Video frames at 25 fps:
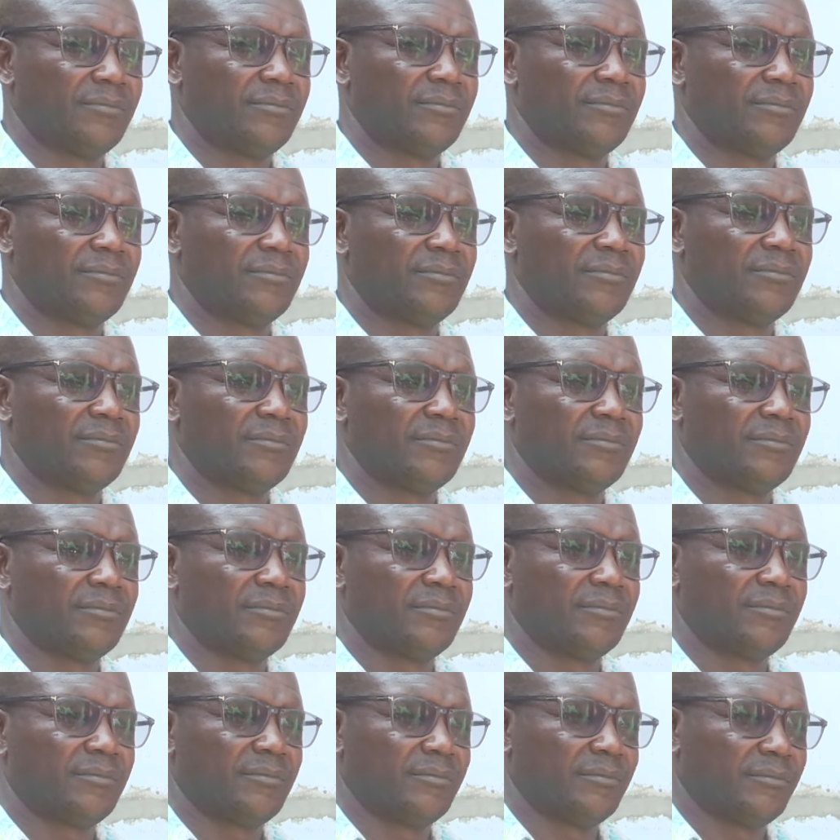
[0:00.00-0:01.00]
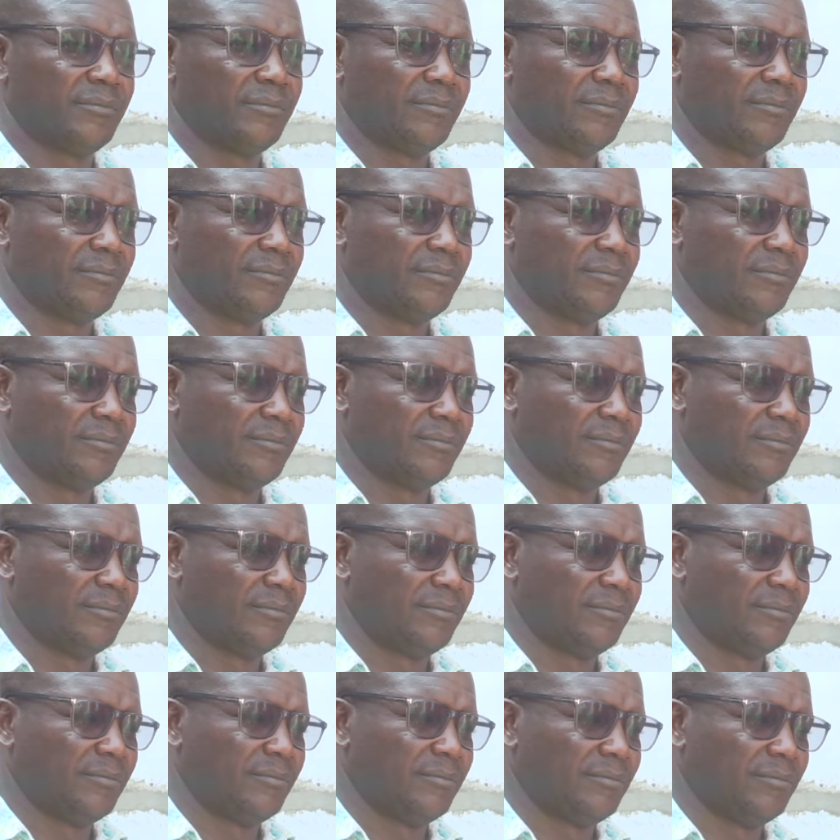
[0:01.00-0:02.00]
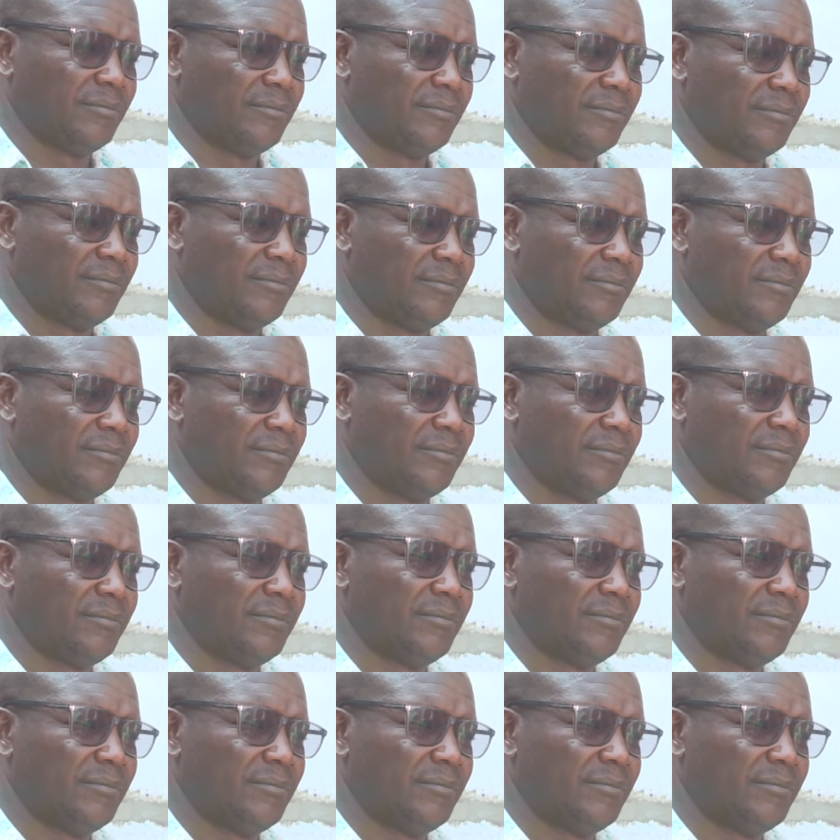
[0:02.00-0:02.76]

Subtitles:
No words are spoken by the person on screen.